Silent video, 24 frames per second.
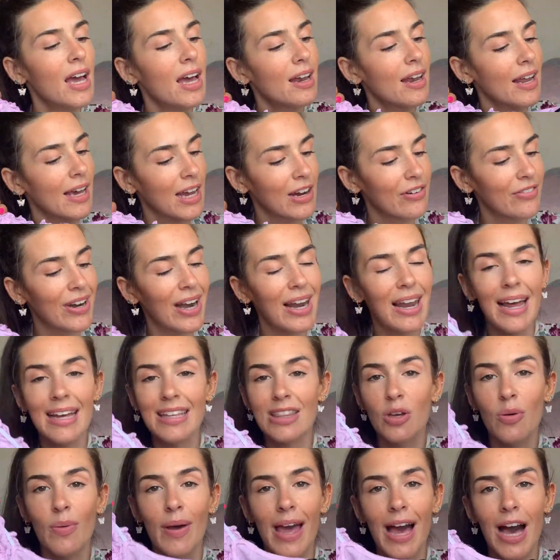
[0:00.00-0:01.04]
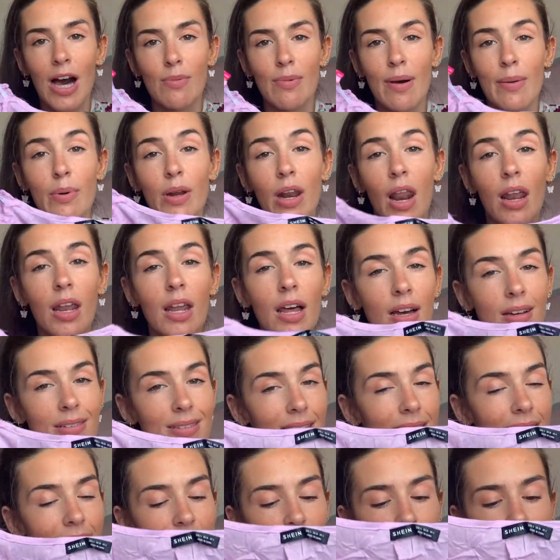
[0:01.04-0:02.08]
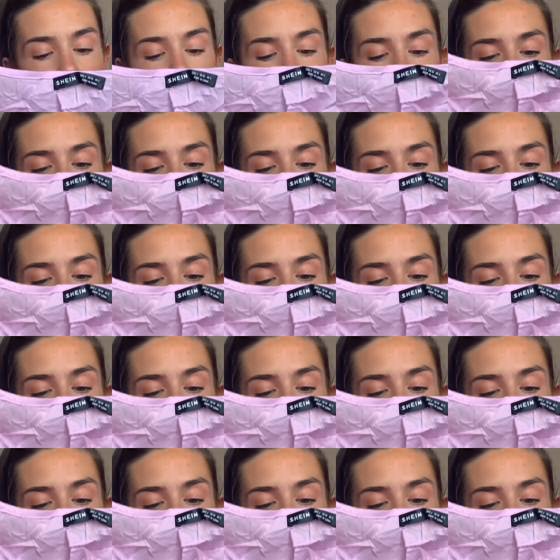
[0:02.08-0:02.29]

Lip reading: Like, I really like the way how my body looks in these sort of